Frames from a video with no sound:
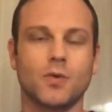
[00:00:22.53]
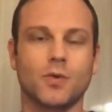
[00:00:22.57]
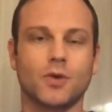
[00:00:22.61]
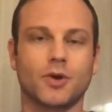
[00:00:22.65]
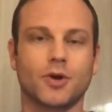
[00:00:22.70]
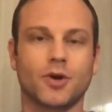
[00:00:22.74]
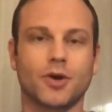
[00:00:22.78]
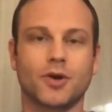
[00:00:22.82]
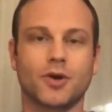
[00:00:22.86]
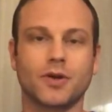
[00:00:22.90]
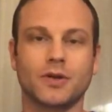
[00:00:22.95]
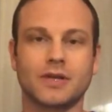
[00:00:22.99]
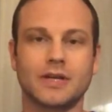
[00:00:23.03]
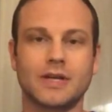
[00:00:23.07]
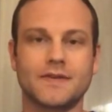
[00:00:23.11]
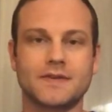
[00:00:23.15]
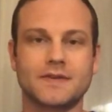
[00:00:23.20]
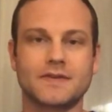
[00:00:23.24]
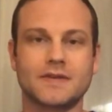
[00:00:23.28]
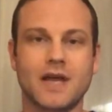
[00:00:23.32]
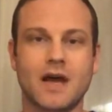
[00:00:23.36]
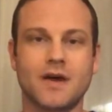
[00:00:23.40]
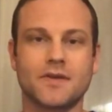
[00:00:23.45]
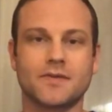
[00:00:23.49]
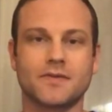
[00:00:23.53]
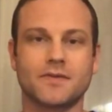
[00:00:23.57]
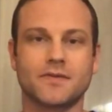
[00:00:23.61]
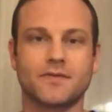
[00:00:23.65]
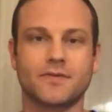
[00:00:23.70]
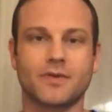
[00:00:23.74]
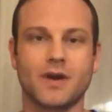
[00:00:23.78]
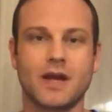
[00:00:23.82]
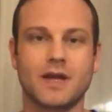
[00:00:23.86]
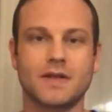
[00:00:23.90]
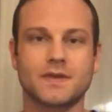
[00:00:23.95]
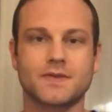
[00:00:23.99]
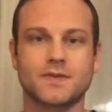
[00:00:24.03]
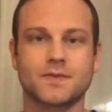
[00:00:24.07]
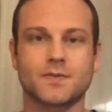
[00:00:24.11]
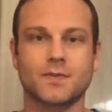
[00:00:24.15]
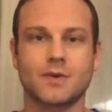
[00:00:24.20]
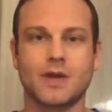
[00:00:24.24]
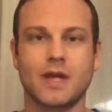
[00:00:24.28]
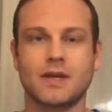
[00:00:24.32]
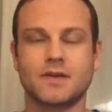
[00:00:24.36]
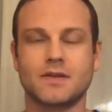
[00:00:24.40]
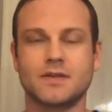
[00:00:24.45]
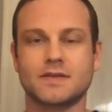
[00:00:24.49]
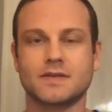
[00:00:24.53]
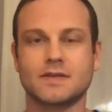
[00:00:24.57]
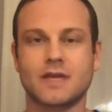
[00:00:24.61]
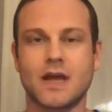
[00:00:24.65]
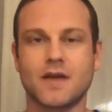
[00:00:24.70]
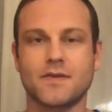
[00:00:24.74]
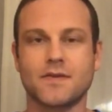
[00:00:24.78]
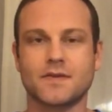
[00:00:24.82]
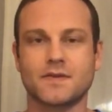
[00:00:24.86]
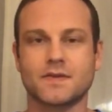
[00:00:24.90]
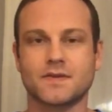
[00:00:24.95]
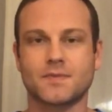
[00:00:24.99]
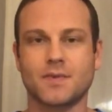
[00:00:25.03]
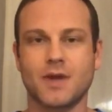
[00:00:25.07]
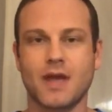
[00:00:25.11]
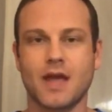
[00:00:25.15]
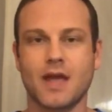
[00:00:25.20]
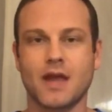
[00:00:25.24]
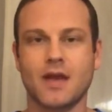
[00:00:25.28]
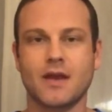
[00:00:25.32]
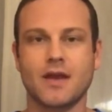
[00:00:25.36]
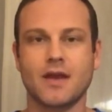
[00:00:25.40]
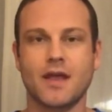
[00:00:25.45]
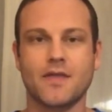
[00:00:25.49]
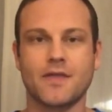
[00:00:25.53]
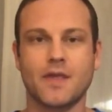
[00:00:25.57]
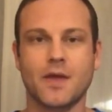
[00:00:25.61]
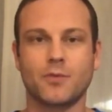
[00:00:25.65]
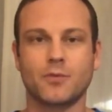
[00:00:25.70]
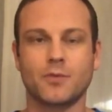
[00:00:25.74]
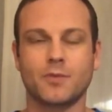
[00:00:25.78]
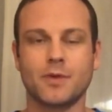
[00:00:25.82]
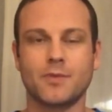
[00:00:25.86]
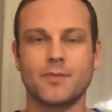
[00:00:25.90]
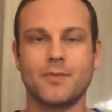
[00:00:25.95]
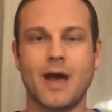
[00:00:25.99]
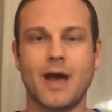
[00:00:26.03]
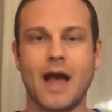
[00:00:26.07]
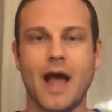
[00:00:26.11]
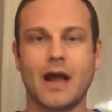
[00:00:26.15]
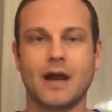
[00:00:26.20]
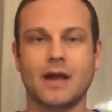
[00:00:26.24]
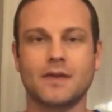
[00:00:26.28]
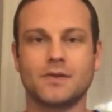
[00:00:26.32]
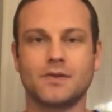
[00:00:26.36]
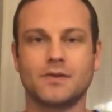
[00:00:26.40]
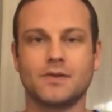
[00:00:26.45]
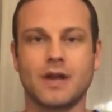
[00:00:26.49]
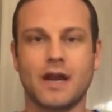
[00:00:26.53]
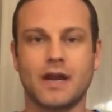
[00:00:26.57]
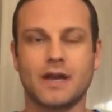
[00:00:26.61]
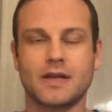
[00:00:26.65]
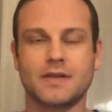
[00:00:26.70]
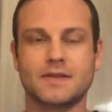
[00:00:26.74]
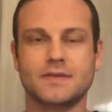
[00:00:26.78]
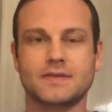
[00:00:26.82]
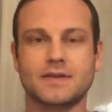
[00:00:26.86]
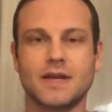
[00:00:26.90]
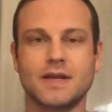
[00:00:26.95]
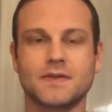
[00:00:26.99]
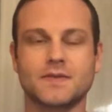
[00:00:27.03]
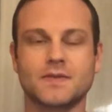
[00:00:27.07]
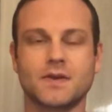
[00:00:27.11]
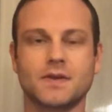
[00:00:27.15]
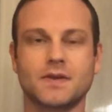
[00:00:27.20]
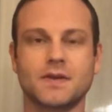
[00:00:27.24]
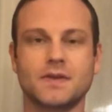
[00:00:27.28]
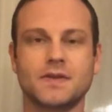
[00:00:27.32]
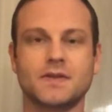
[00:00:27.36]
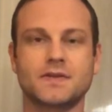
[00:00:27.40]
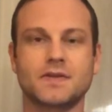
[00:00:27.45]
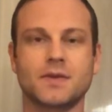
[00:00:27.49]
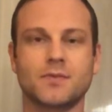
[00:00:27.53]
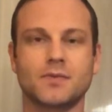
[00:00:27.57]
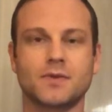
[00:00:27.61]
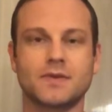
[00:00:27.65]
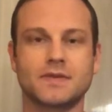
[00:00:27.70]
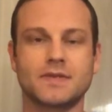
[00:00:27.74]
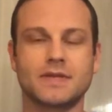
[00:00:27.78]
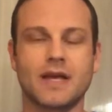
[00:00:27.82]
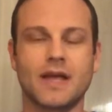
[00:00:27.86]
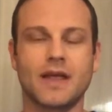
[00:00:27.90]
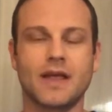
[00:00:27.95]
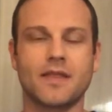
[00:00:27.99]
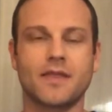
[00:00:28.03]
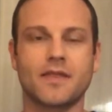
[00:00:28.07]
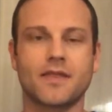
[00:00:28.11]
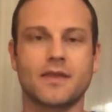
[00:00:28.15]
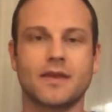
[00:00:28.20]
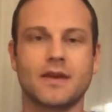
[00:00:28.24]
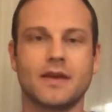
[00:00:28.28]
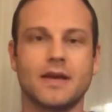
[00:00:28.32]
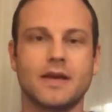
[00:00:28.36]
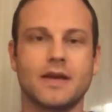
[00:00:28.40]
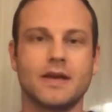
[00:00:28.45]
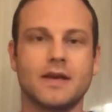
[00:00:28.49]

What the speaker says: We're currently in the south of France, we head to the south of Spain, and then we'll be back in the United States on December 10th.